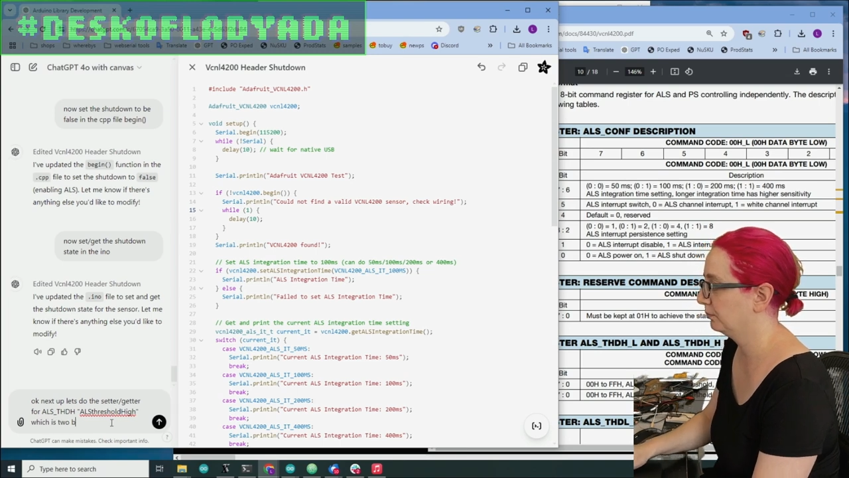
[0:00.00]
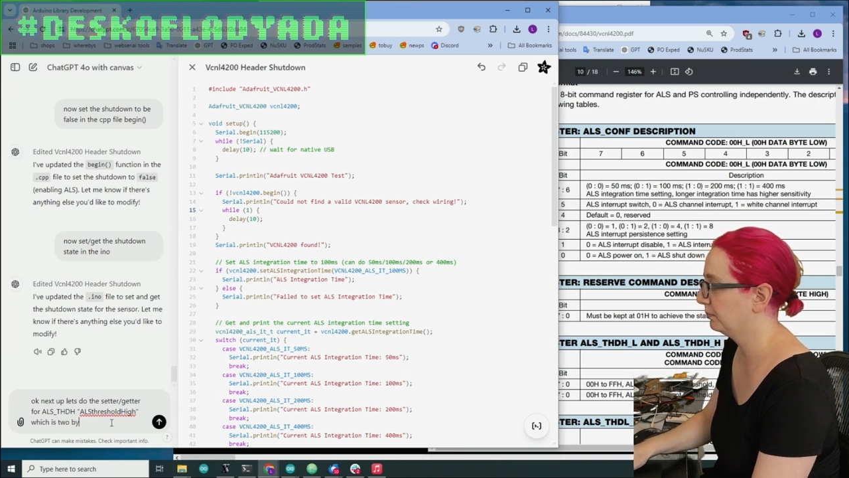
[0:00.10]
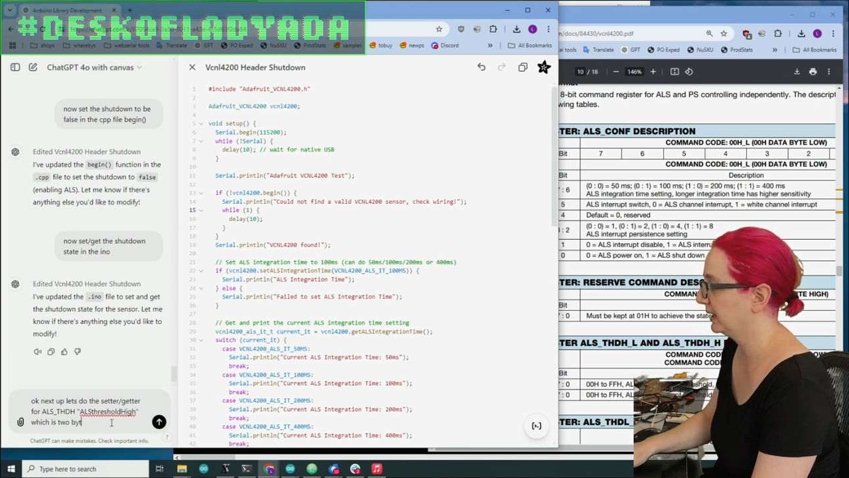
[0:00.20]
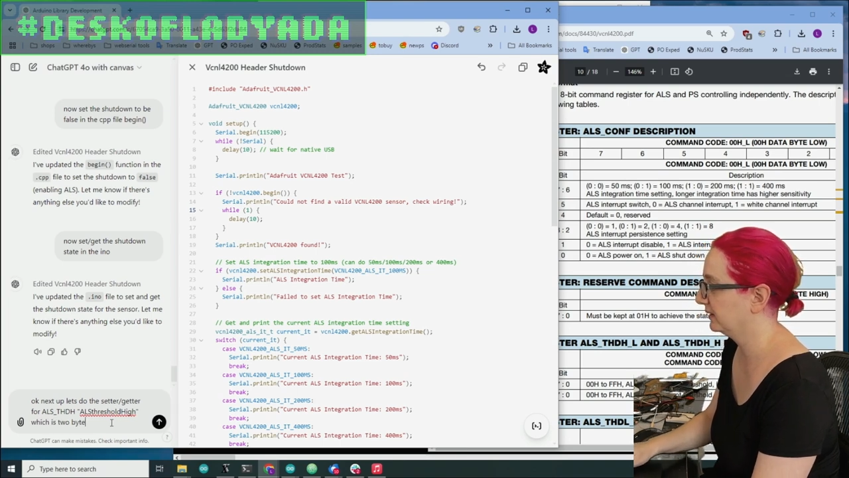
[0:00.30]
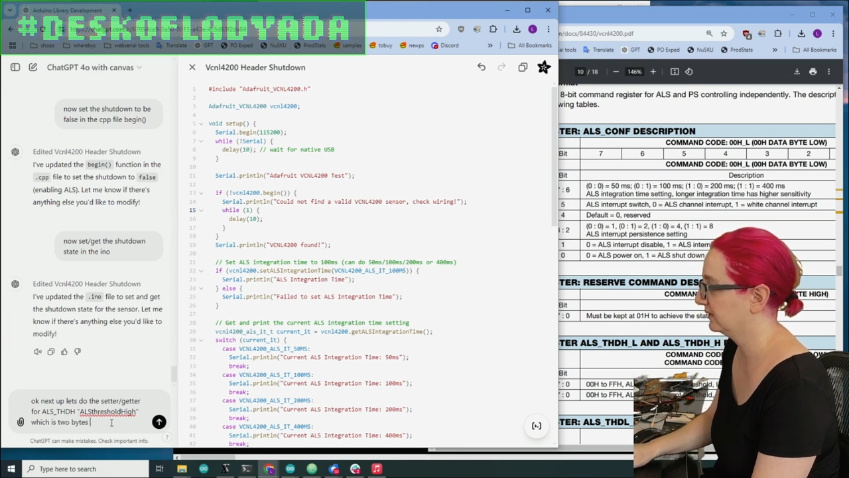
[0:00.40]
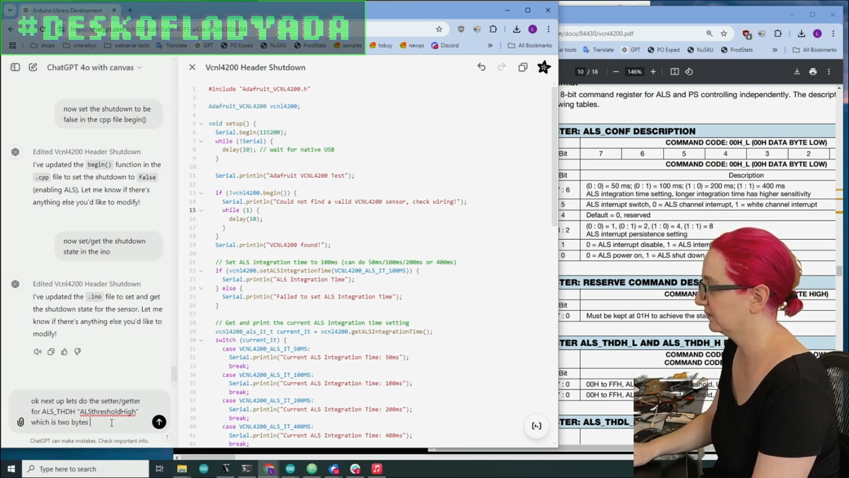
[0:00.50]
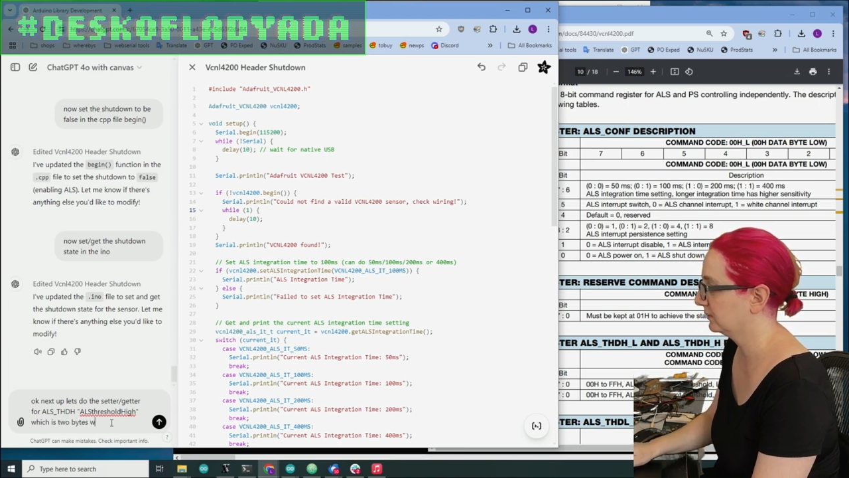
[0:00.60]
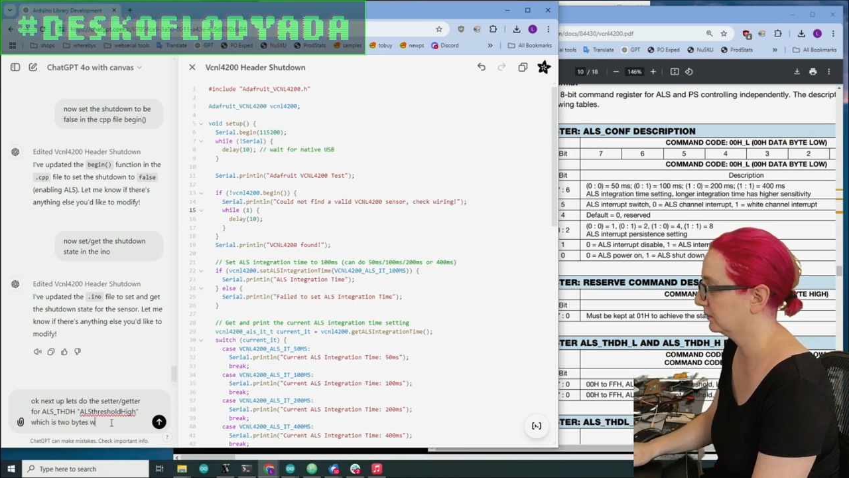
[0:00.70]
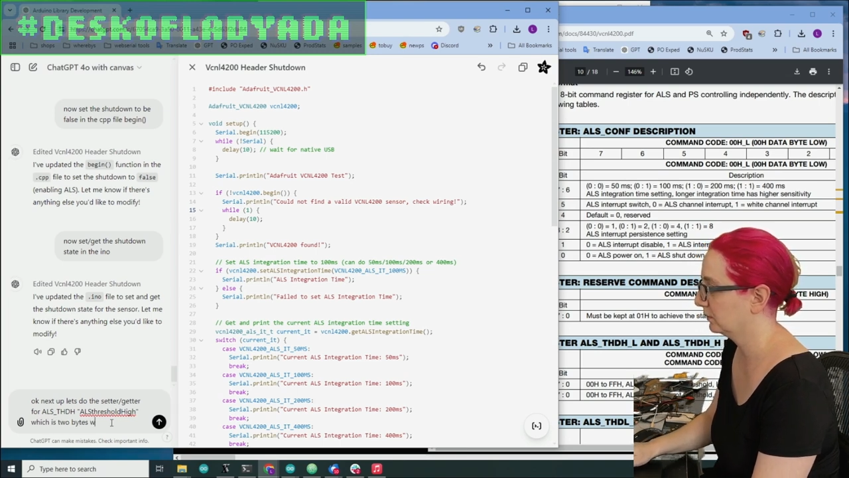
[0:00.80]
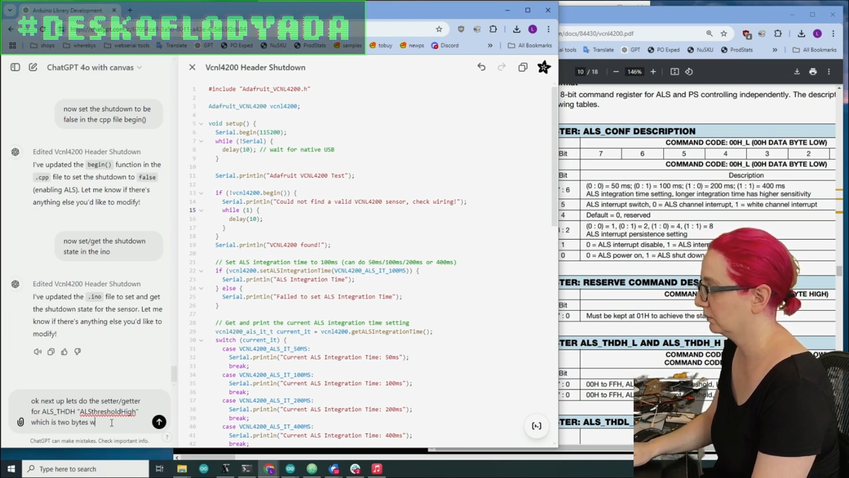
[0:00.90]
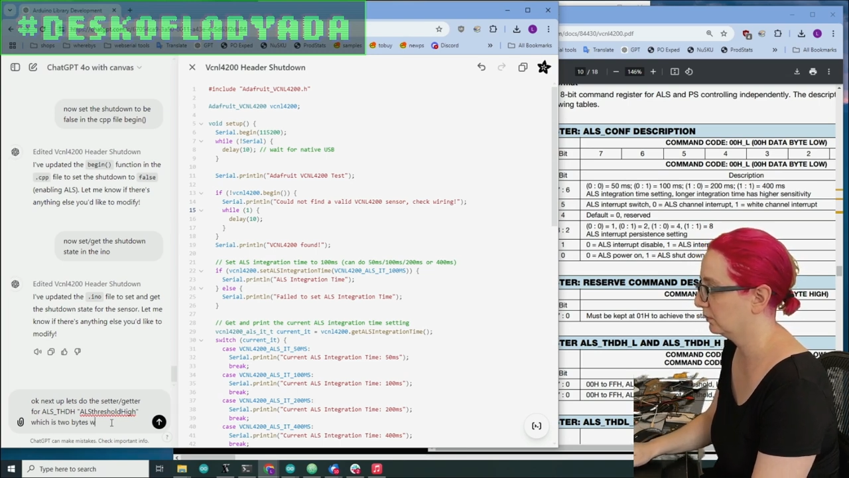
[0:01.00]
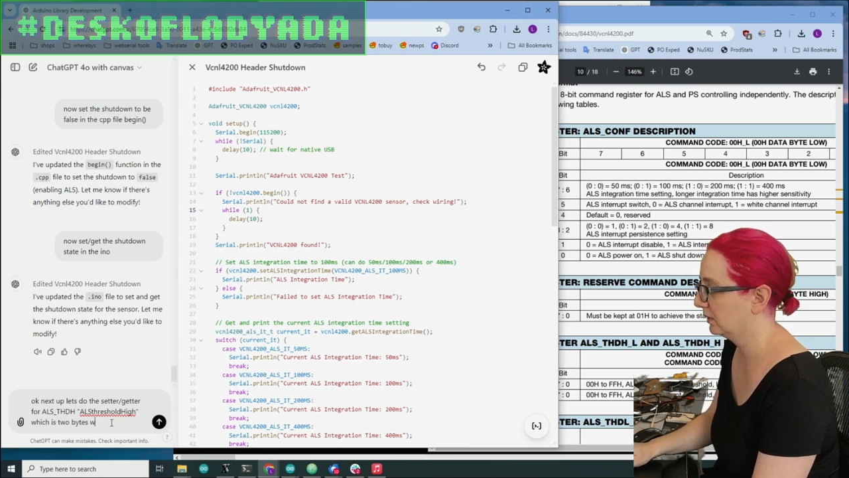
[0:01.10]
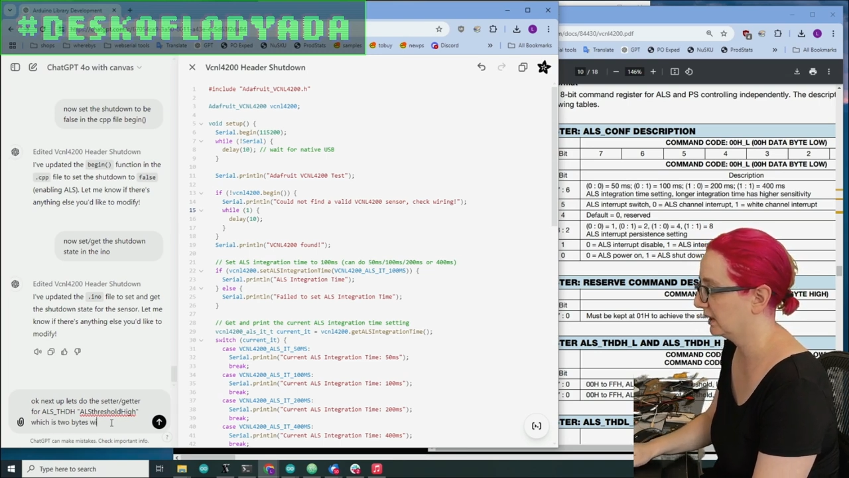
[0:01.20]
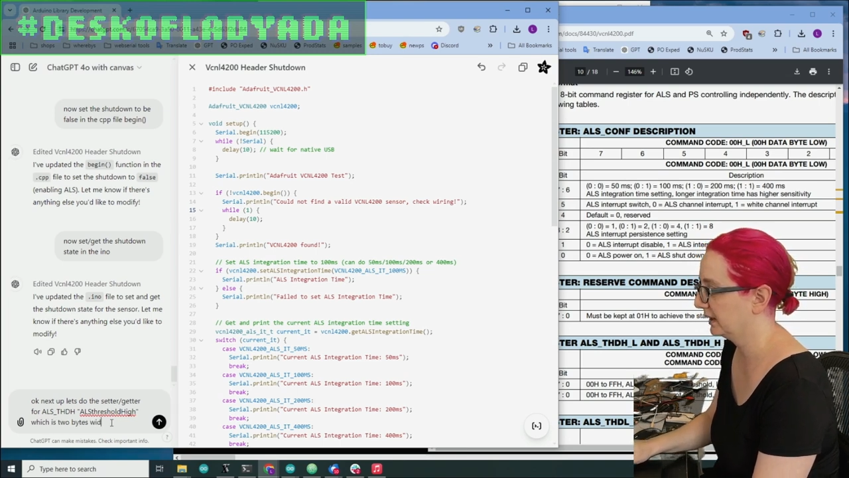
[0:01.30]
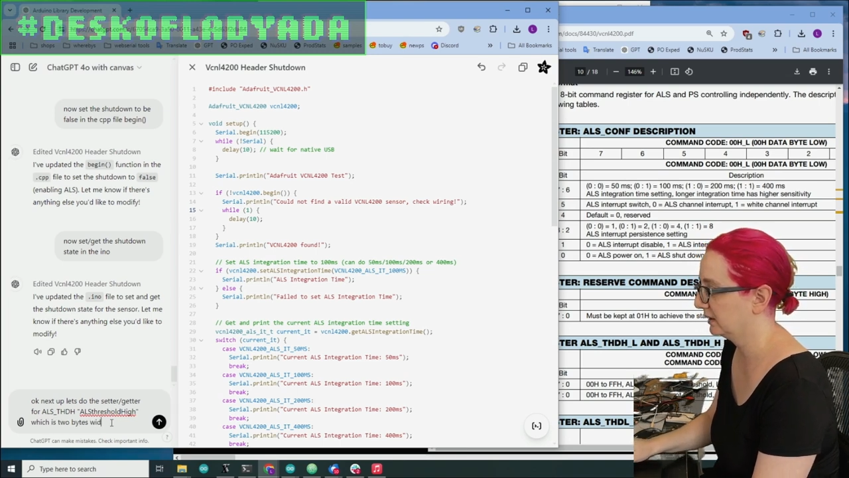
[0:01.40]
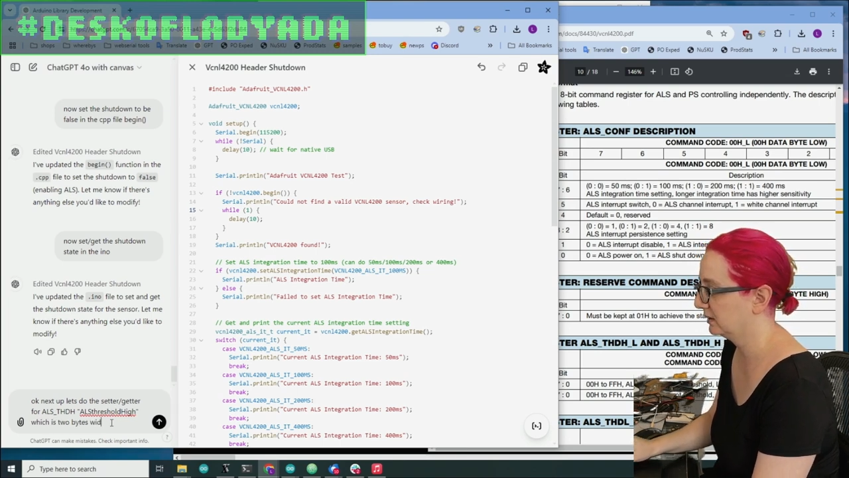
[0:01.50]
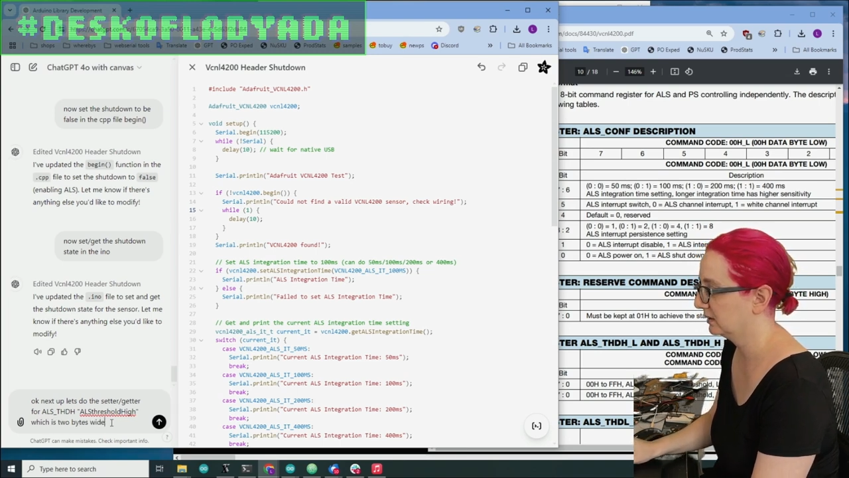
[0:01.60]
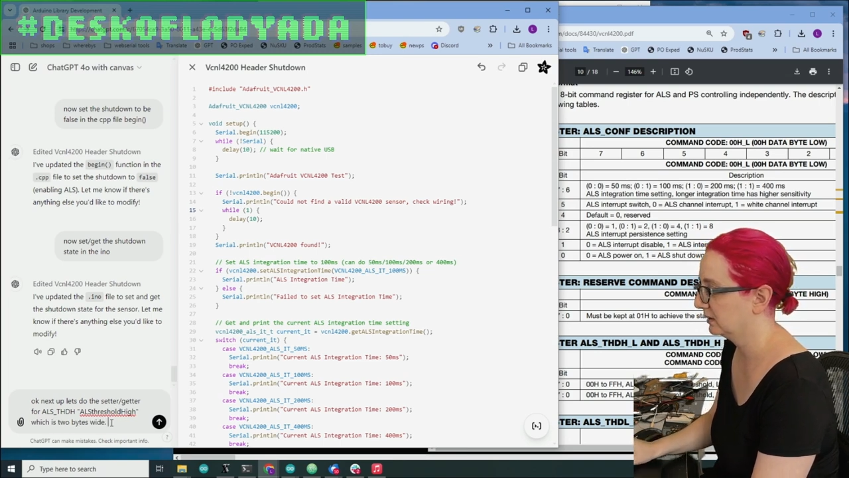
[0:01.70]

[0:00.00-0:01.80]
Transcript: bytes wide.